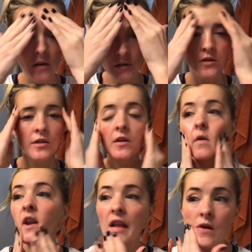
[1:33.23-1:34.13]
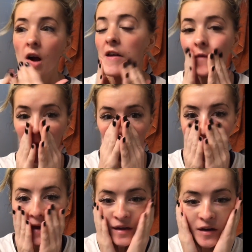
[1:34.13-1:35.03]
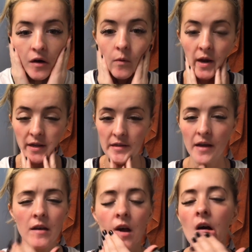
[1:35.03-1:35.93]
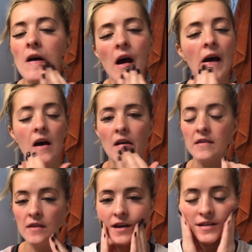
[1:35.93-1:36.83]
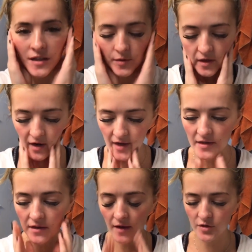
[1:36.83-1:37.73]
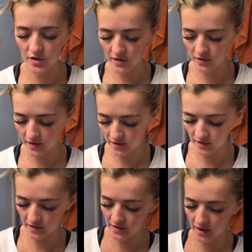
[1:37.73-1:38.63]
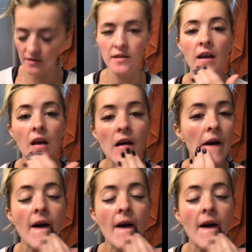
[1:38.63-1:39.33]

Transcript: So you just go in and you'll kind of know like when it's done. Yes, this works on guys. I'm sure that you guys use it. It's the Elysee.